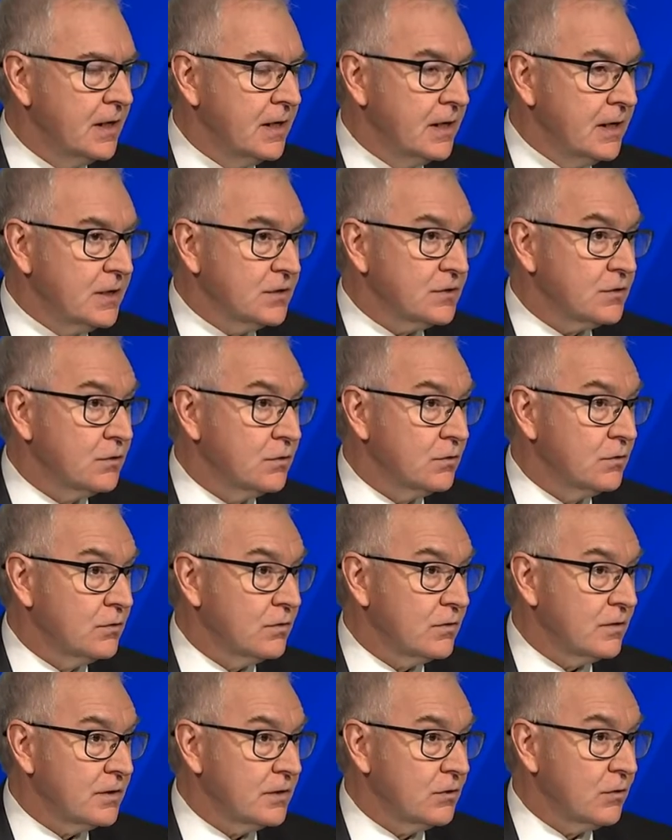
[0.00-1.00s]
So,
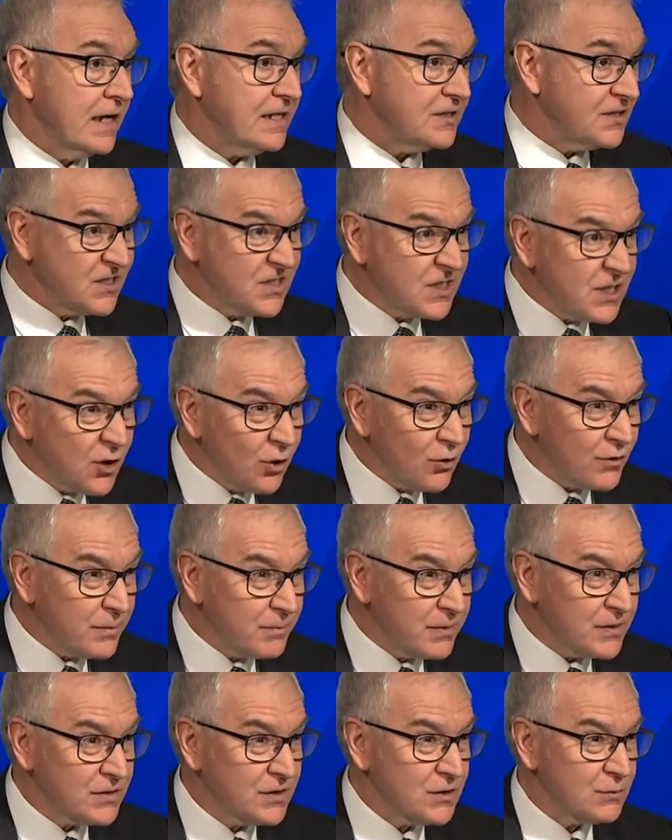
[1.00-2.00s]
as the CEO of the
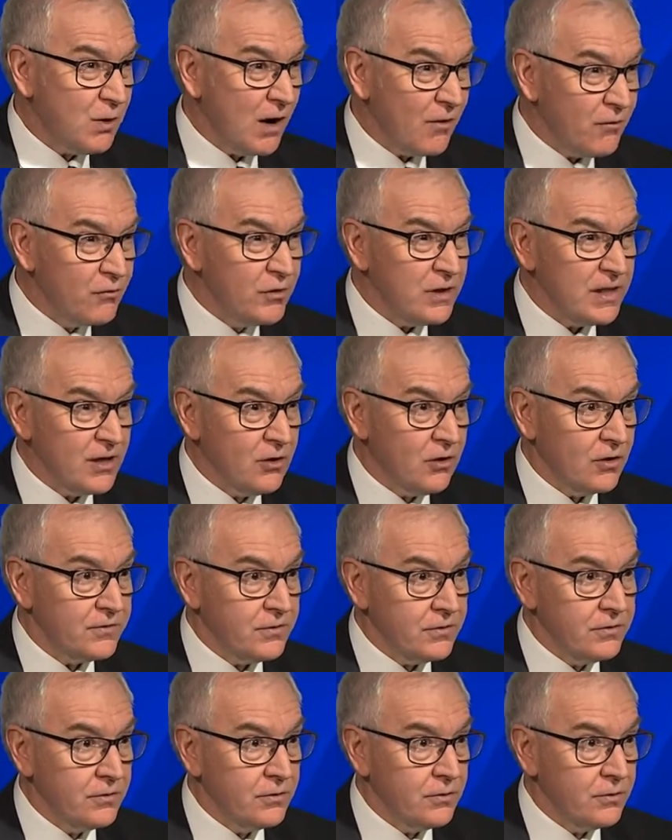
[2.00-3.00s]
business, what I've really got to
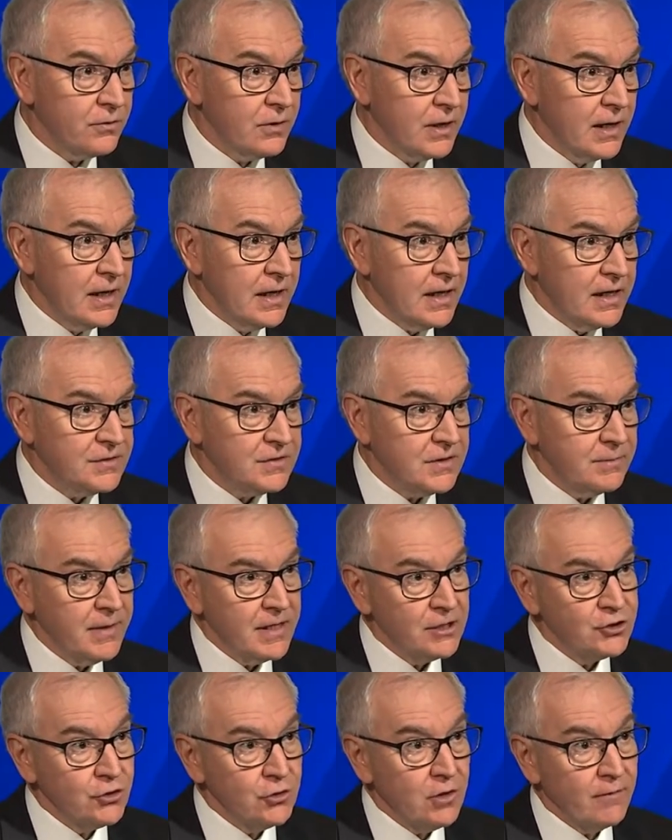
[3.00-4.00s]
do is to make
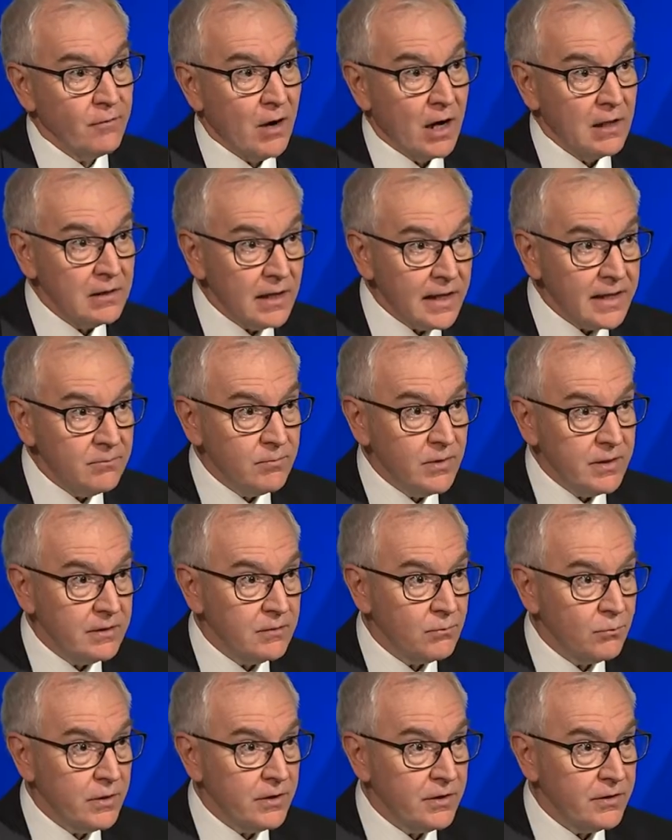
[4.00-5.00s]
sure I've got alignment
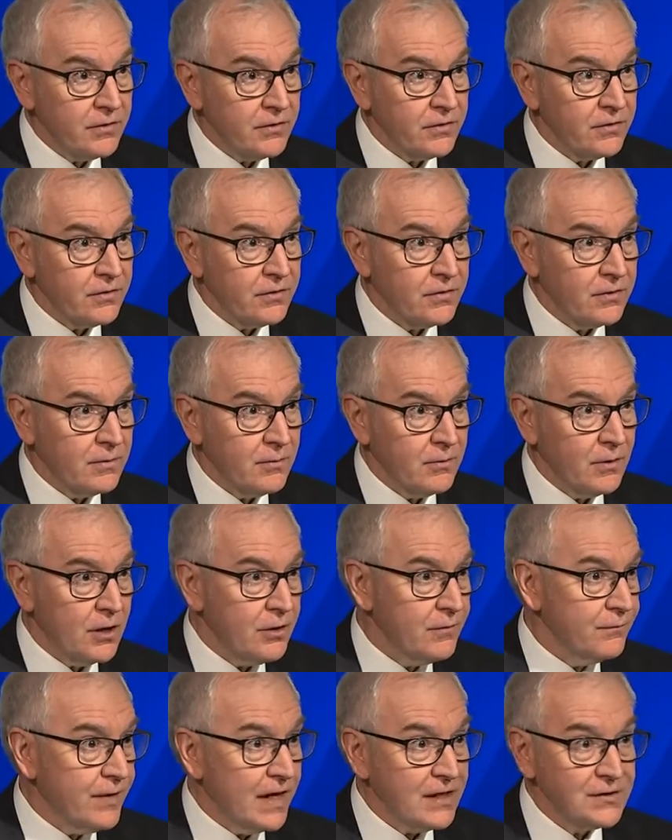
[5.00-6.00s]
with our
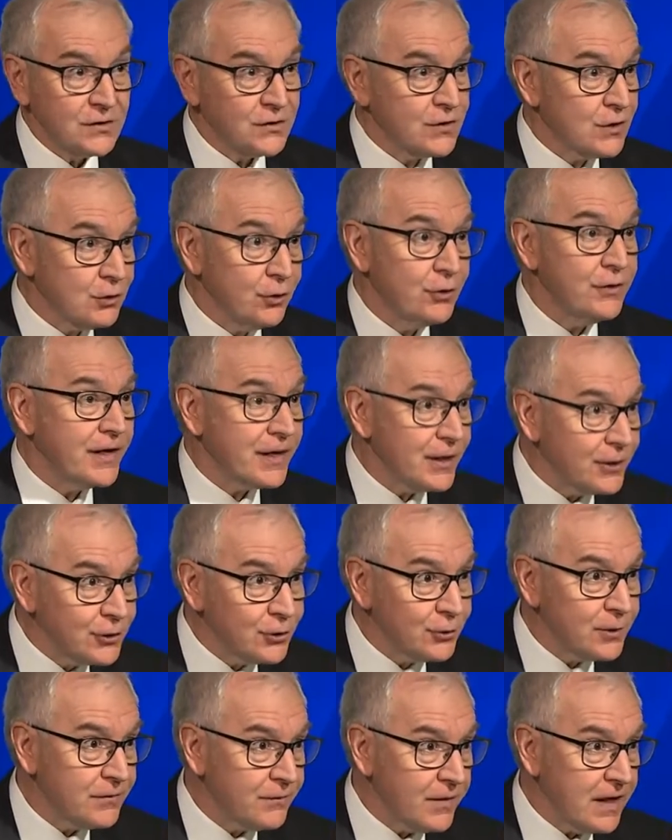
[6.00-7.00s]
investors, including our new
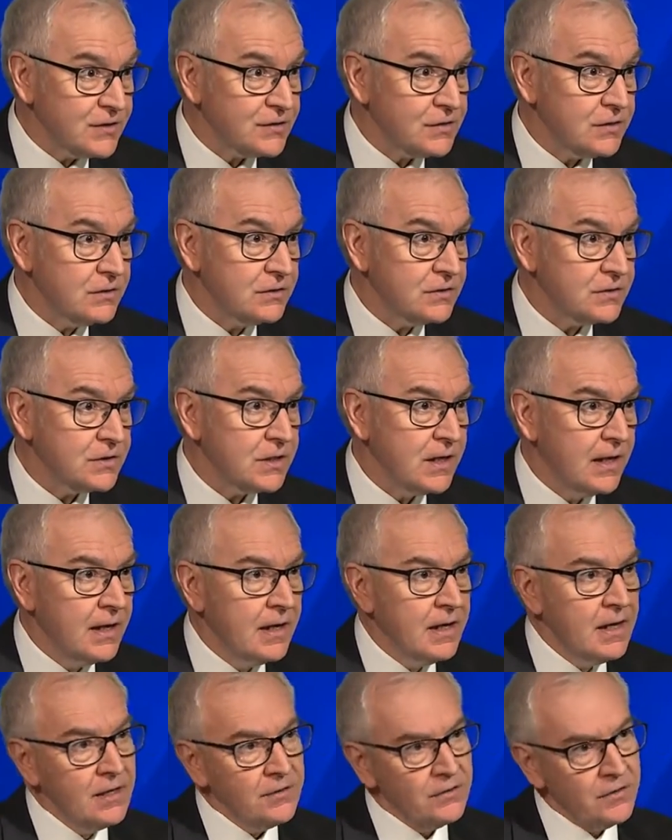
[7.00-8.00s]
investors,
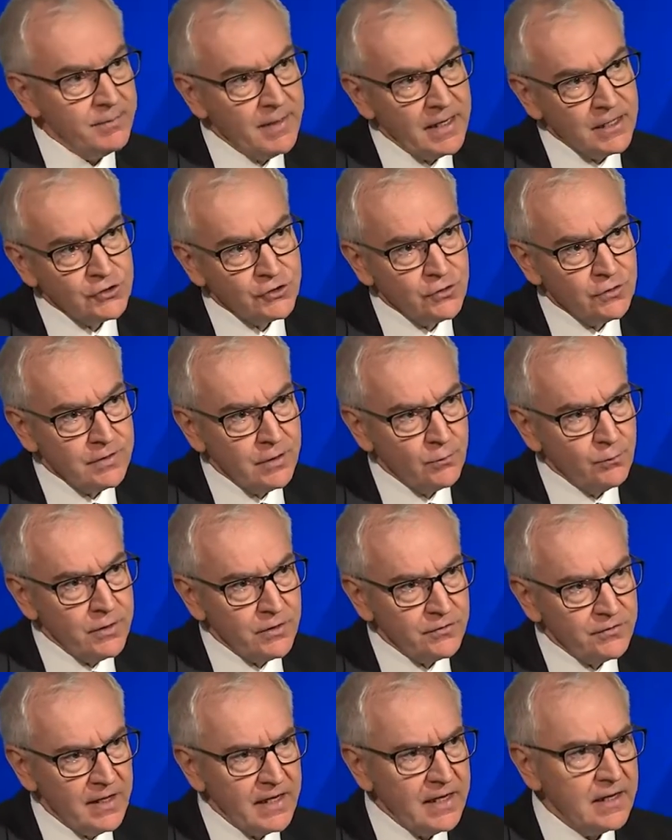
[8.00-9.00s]
to make sure that we're
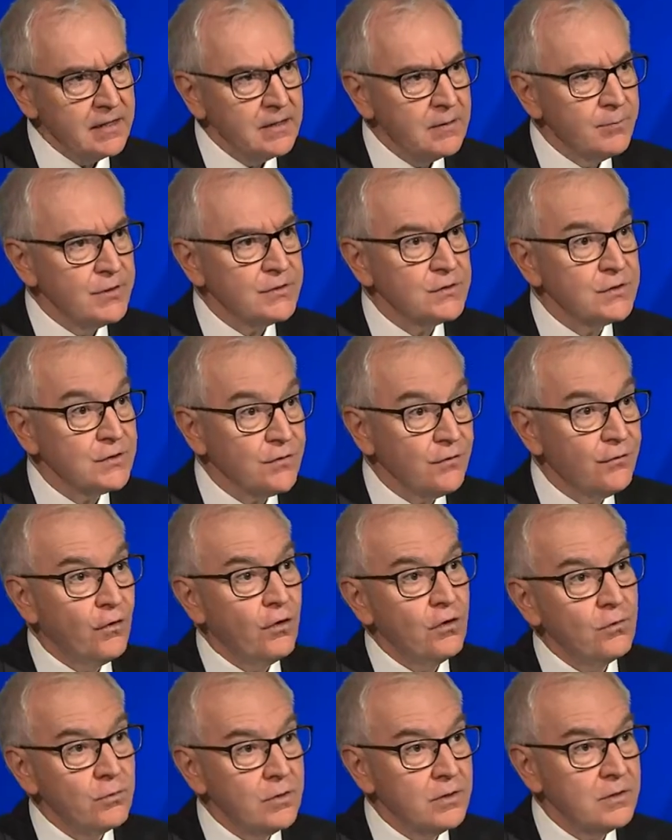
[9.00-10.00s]
taking the business
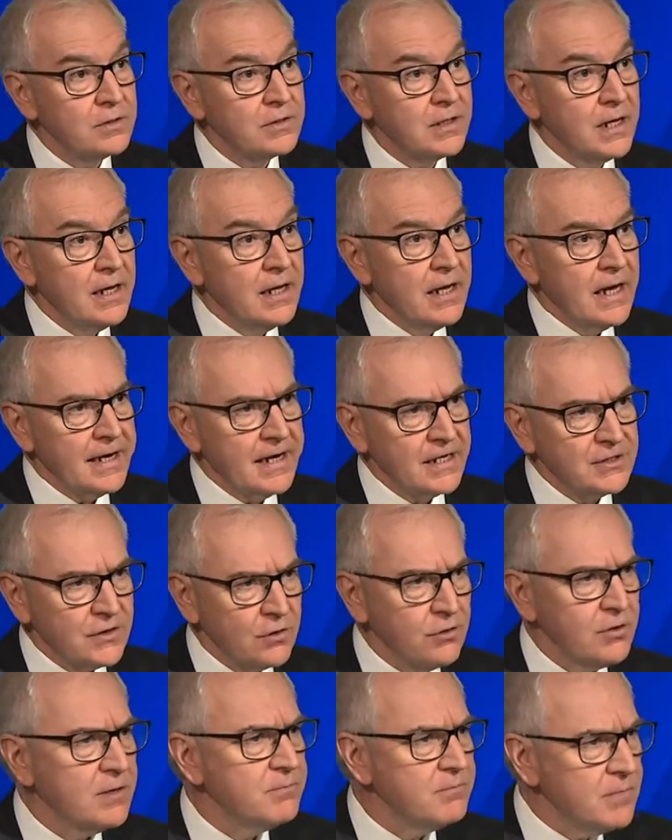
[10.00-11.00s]
forward and actually
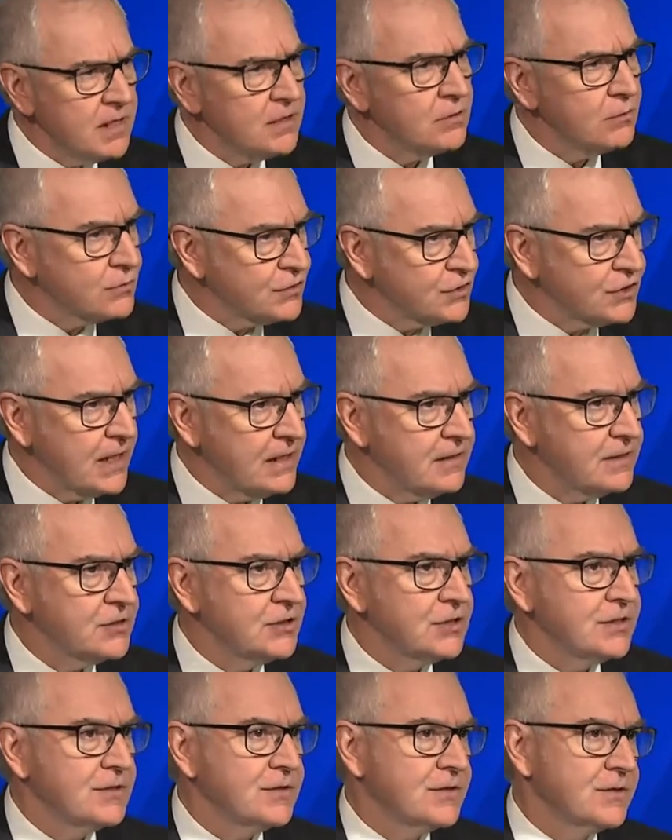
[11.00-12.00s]
going to meet those
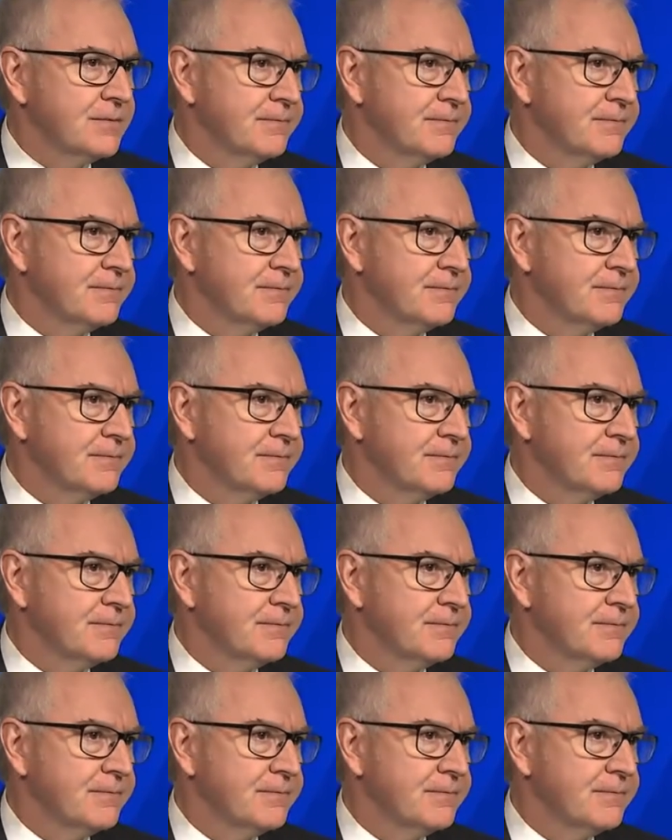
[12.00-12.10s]
challenges.